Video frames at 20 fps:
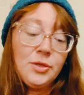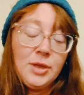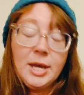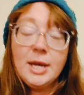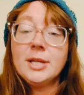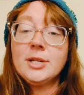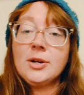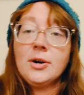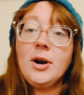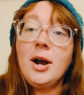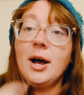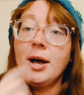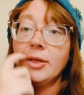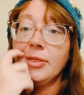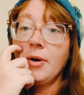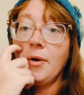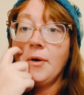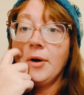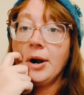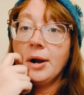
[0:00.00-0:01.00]
these are all
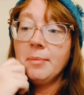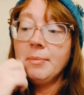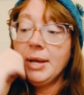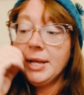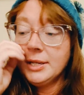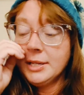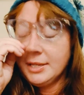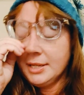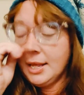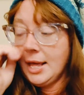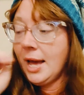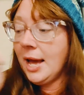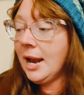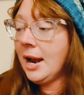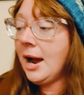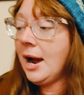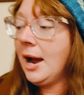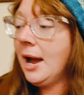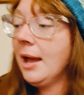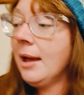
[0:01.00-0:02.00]
the ornaments
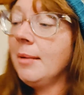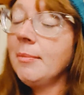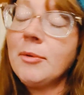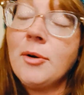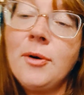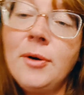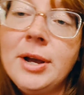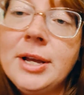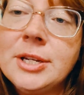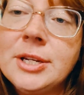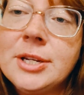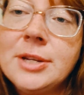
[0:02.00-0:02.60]
that I am going